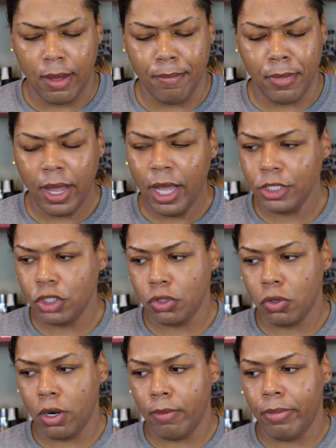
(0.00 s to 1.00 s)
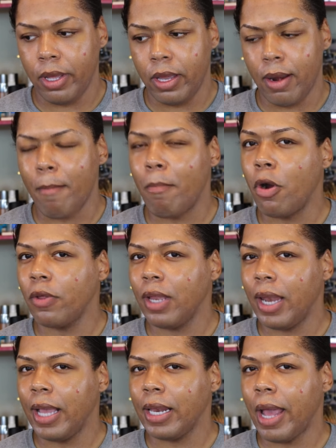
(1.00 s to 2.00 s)
I'm not sure, but more
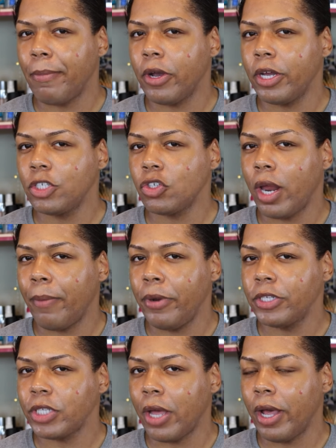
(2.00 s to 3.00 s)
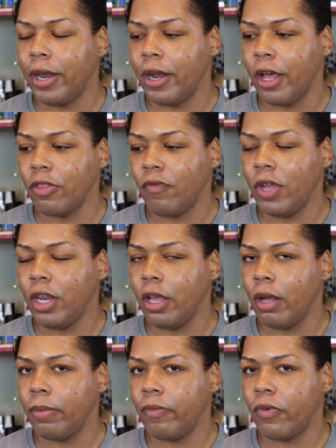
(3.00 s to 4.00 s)
than likely, I'm gonna try to push out another
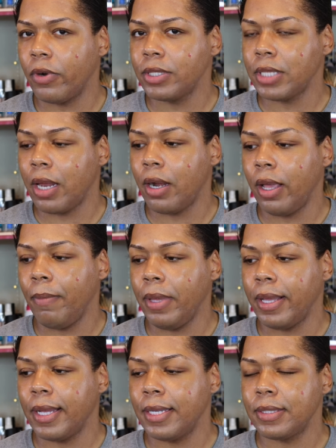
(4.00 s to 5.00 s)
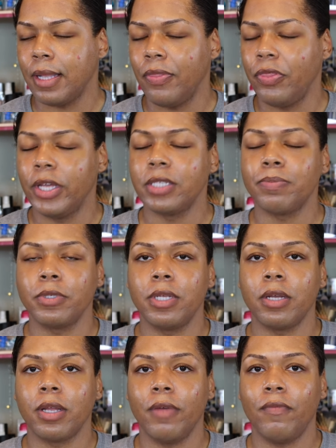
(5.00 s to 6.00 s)
video before Saturday because this
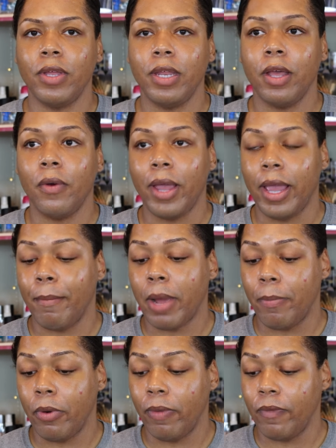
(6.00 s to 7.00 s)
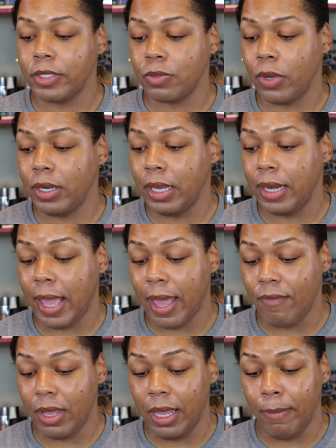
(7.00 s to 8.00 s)
particular video and my previous one didn't
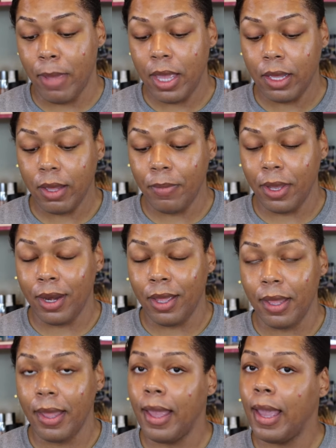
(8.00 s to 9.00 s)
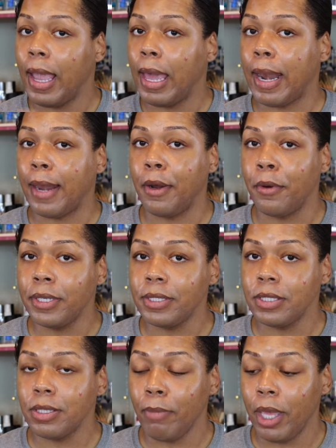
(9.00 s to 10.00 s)
have any makeup in it. And I know
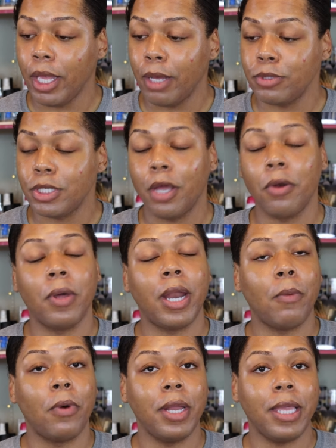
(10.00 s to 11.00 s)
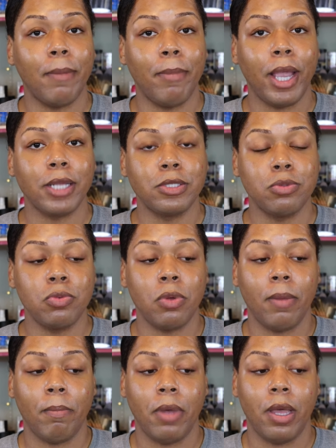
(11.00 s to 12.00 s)
this is a makeup channel and I wanna get back to
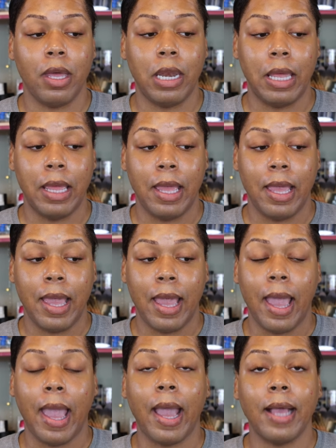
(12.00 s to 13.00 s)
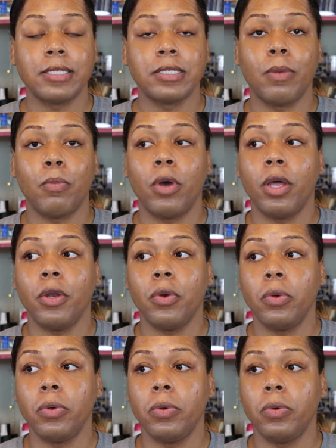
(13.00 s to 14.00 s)
it, but as someone
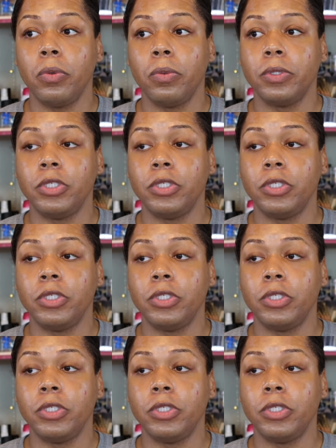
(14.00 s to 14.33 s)
who